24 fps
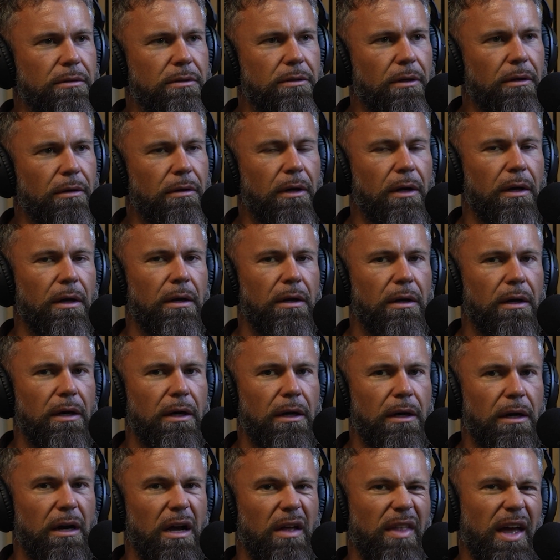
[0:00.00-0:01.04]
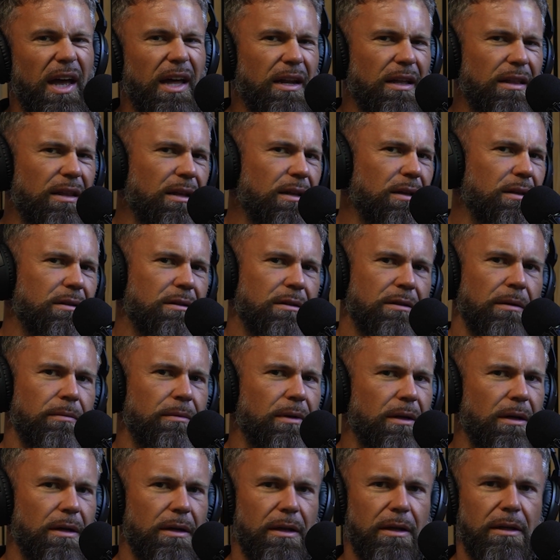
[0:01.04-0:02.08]
So,
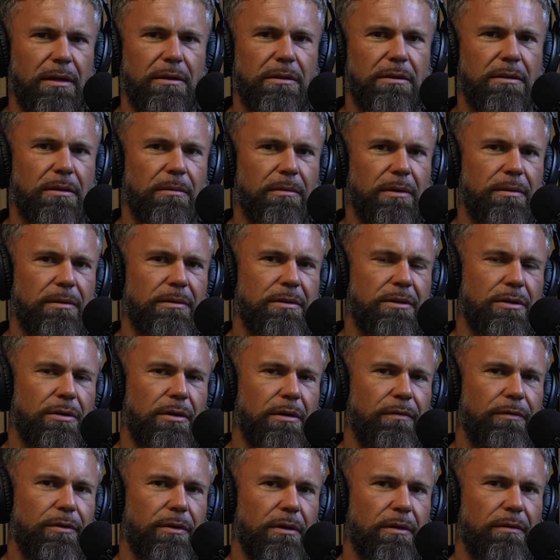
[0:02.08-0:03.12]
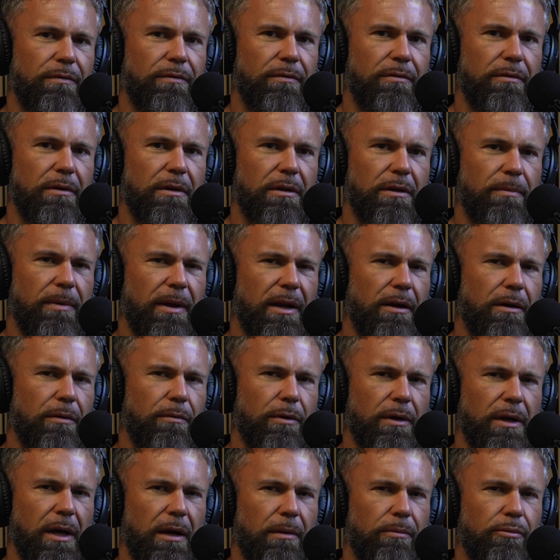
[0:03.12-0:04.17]
sometimes too, if depending on
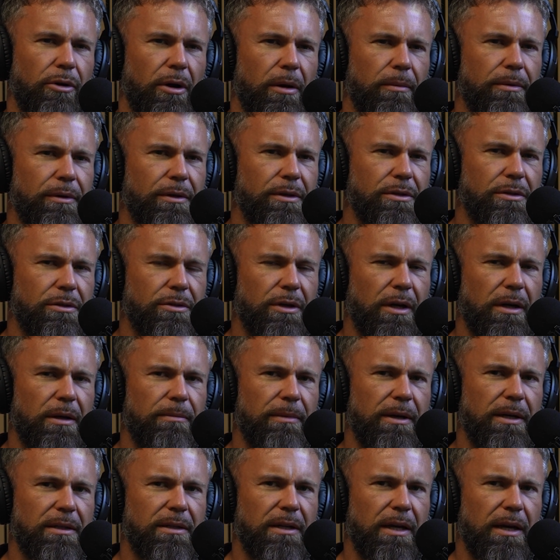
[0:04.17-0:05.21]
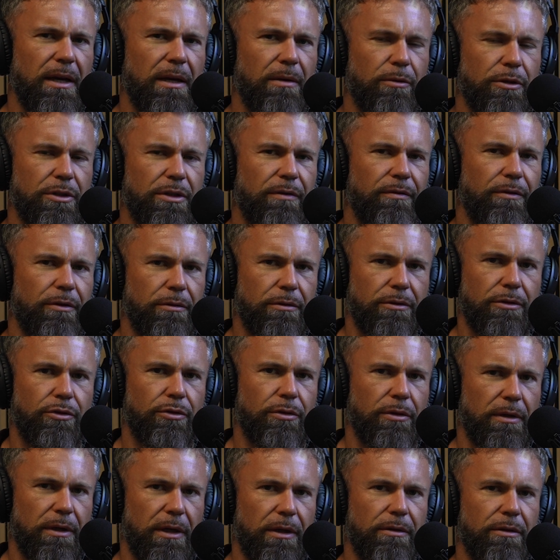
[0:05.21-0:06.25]
what kind of properties you're trying to maintain, which if you're
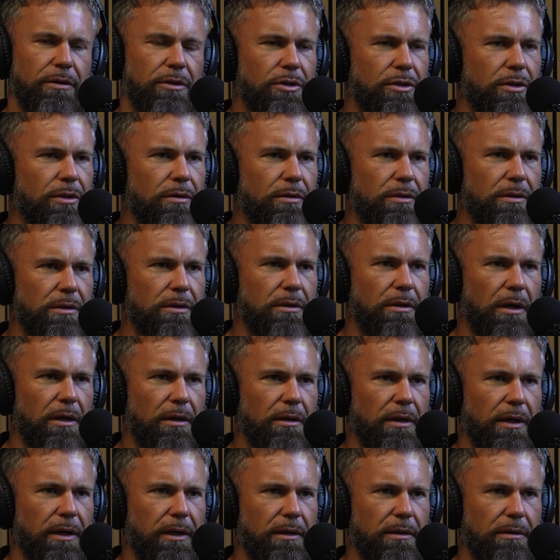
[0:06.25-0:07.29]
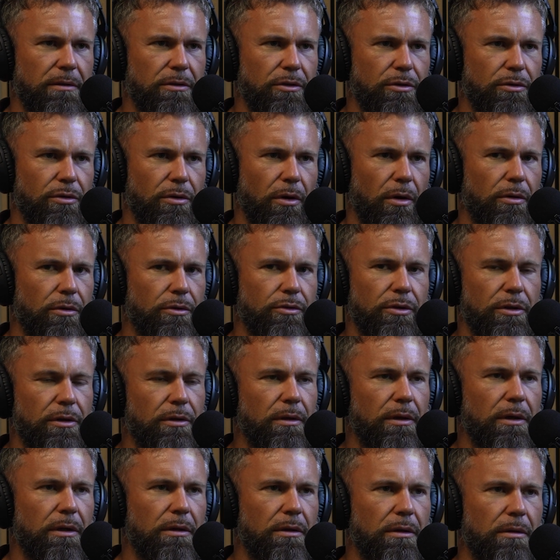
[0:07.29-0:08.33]
drilling out the chute, it's not like ultra
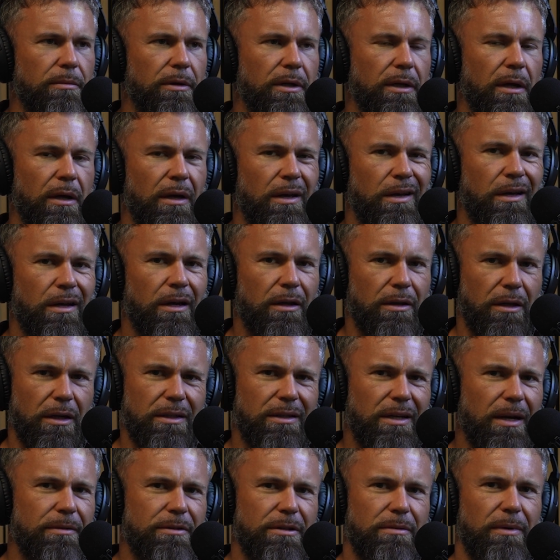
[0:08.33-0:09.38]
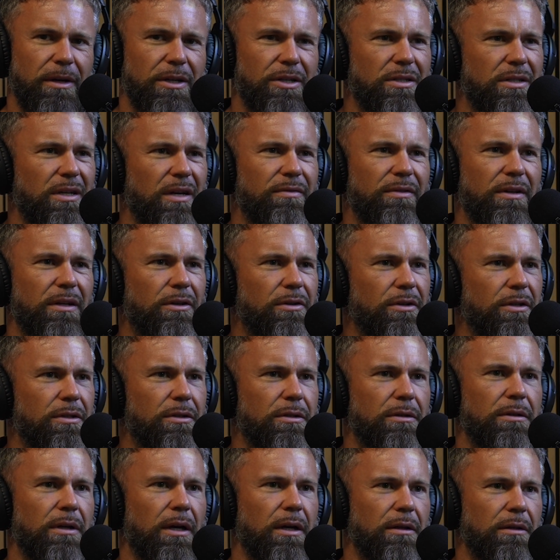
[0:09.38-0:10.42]
critical, but a lot of times you might just have to increase
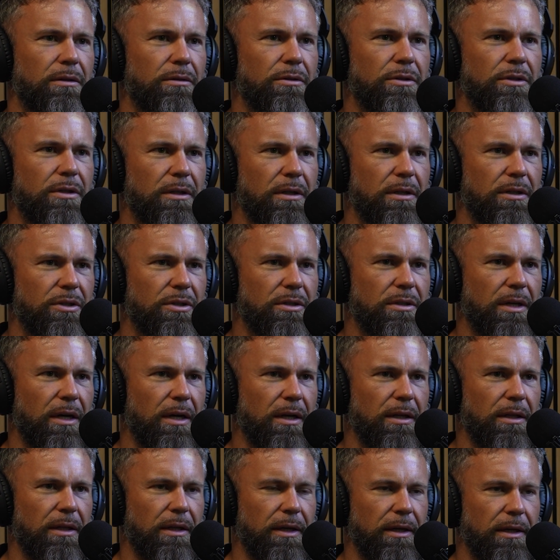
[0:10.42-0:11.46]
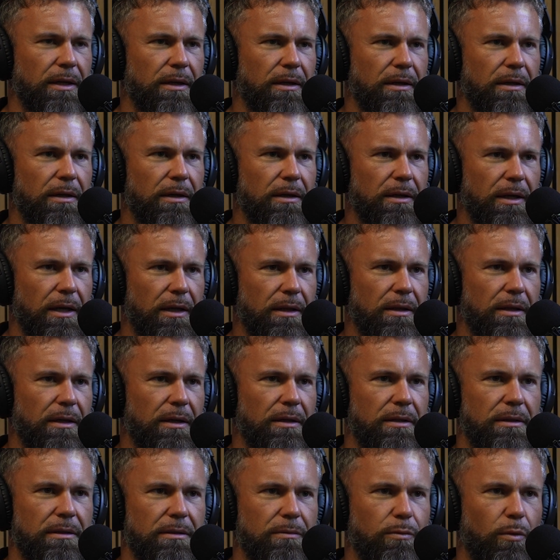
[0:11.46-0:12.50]
your dilution and just kind of like get
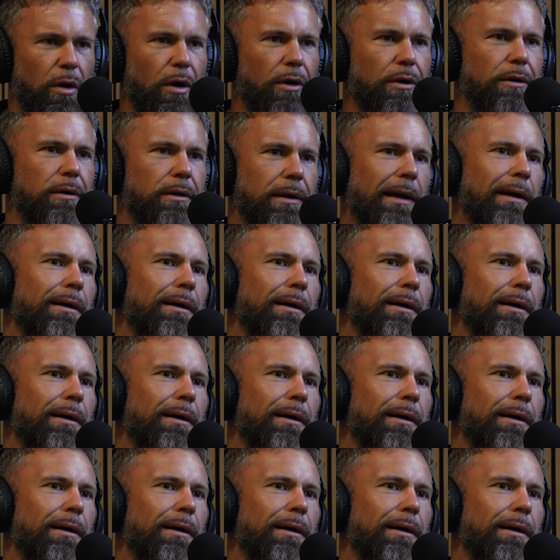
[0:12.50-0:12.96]
things watered